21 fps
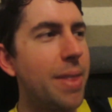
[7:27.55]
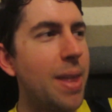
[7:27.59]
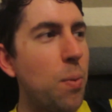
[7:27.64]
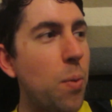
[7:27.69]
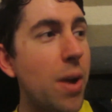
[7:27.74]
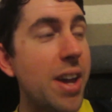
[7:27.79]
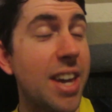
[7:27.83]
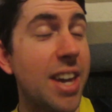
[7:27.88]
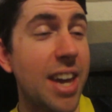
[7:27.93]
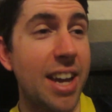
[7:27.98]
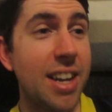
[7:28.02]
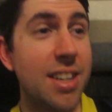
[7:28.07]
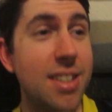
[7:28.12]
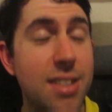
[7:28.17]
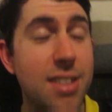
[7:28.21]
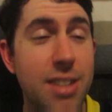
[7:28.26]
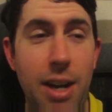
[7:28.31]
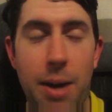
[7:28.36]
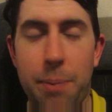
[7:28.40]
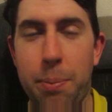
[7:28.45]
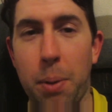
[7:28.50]
then
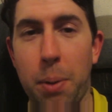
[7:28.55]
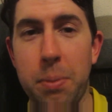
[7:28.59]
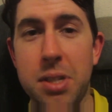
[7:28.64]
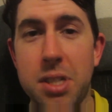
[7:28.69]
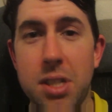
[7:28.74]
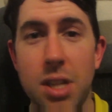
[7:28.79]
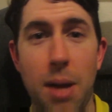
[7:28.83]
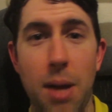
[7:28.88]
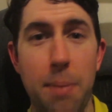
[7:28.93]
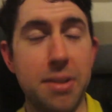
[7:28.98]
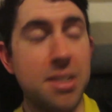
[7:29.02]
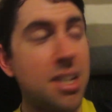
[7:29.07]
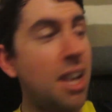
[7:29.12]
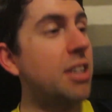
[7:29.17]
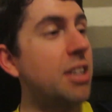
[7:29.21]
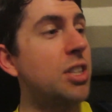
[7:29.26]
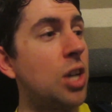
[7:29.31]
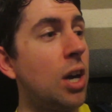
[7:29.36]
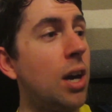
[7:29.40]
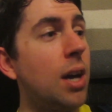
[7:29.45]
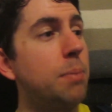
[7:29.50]
weekends, I'll probably still up at the
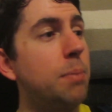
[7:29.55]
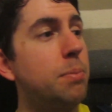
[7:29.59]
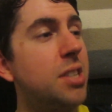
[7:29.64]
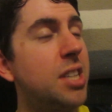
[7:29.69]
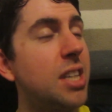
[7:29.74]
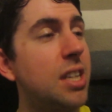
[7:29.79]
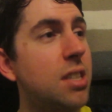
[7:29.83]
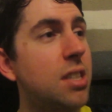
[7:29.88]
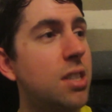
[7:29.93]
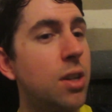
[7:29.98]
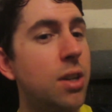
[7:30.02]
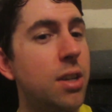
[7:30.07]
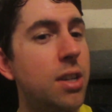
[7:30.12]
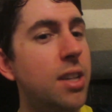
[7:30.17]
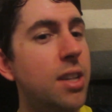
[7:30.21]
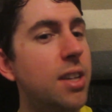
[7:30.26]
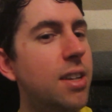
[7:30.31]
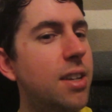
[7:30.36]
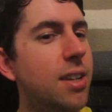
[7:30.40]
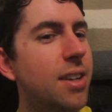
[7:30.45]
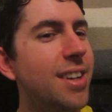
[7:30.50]
same time, six
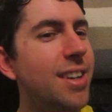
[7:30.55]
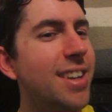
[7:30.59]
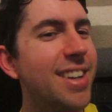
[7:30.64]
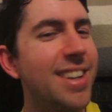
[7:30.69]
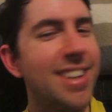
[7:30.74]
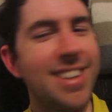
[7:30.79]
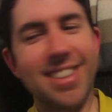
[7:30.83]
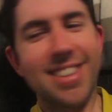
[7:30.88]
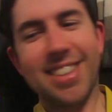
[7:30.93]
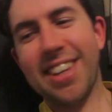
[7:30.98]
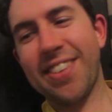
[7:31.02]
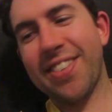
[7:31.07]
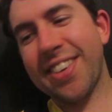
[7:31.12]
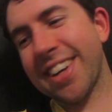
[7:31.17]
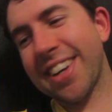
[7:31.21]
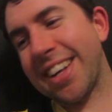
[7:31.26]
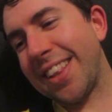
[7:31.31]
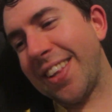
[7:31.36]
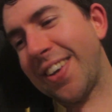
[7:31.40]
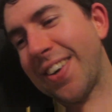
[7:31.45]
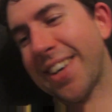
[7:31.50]
thirty, seven
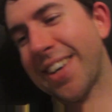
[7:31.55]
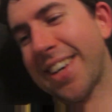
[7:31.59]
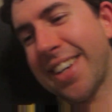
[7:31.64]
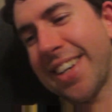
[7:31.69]
o'clock.